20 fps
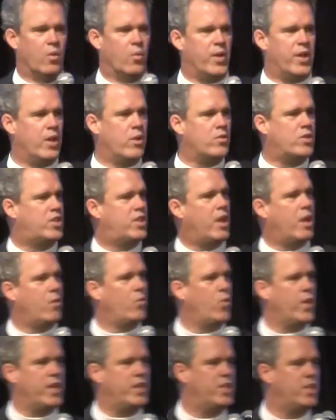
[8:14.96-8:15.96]
We don't sell
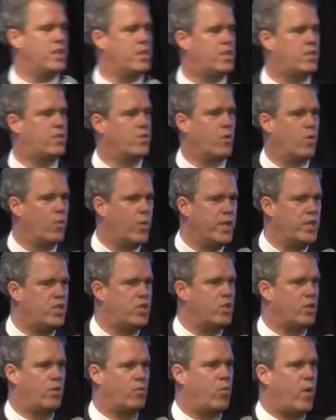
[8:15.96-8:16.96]
widgets or
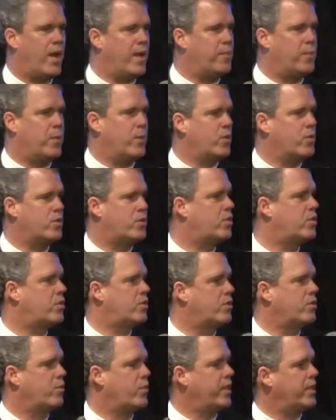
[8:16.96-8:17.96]
windshield
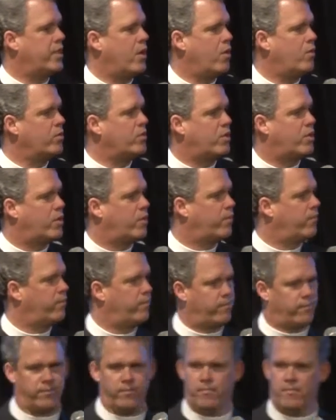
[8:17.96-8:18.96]
wipers. We don't
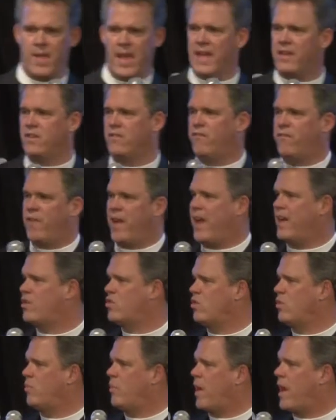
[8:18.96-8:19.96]

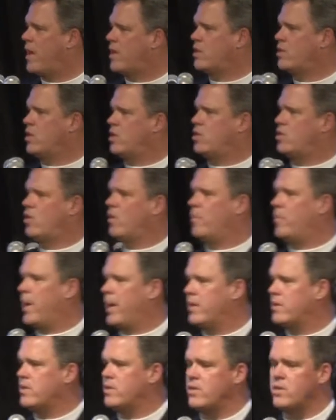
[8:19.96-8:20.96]
manufacture boxes or
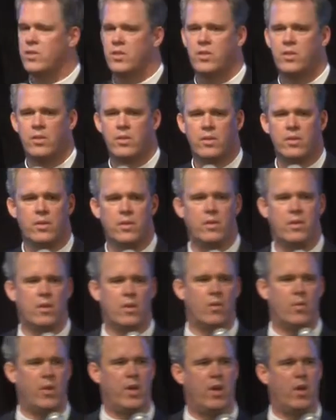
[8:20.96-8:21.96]
buttons.
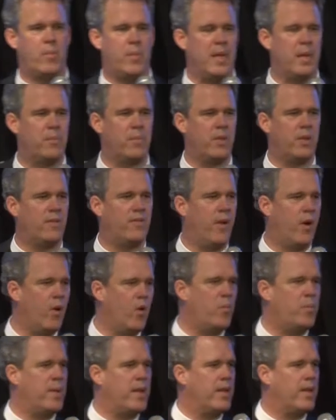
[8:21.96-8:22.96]
We are people of
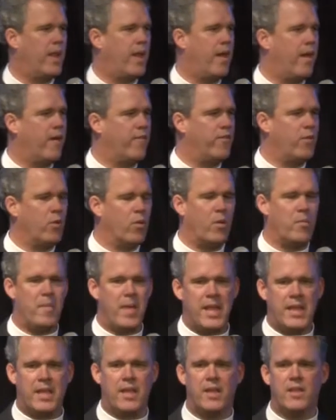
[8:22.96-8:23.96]
hope and love who are
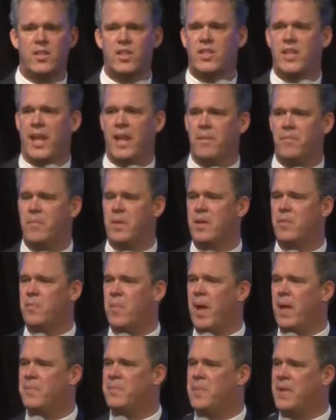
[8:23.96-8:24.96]
making a statement
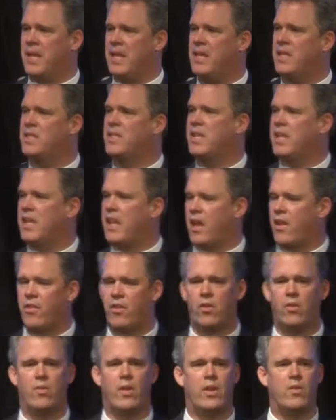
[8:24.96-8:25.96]
by being
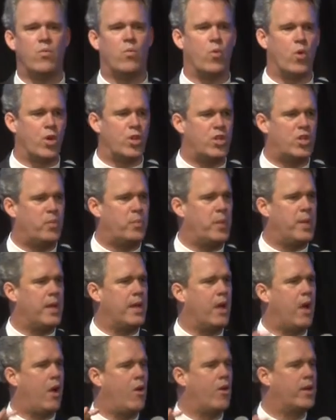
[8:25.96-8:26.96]
together and
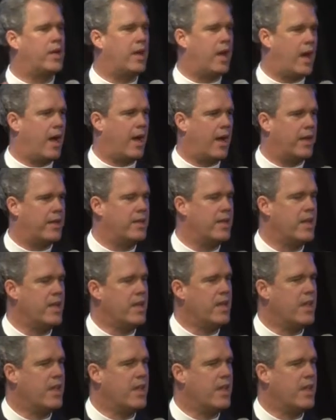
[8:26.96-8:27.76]
worshiping our God